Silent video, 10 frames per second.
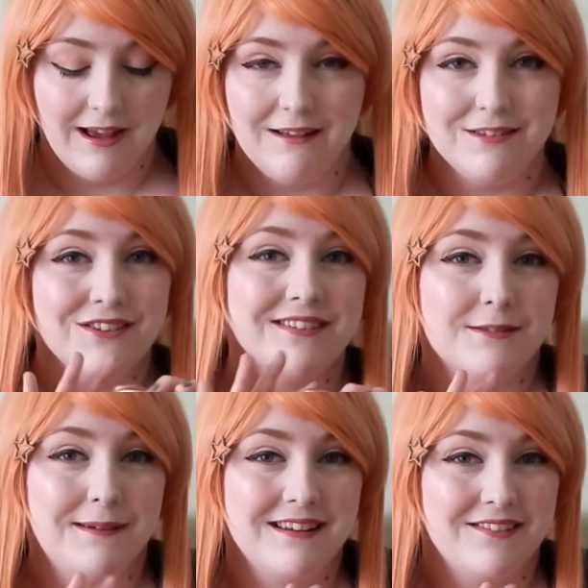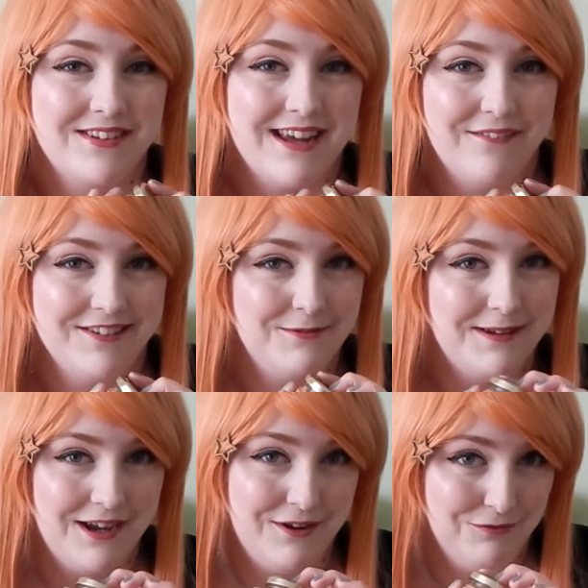I'm sort of expecting the Tavern to be
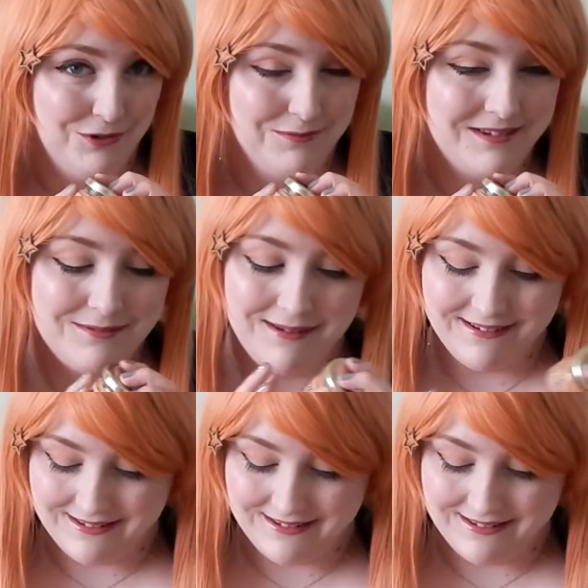a kind of warm smell,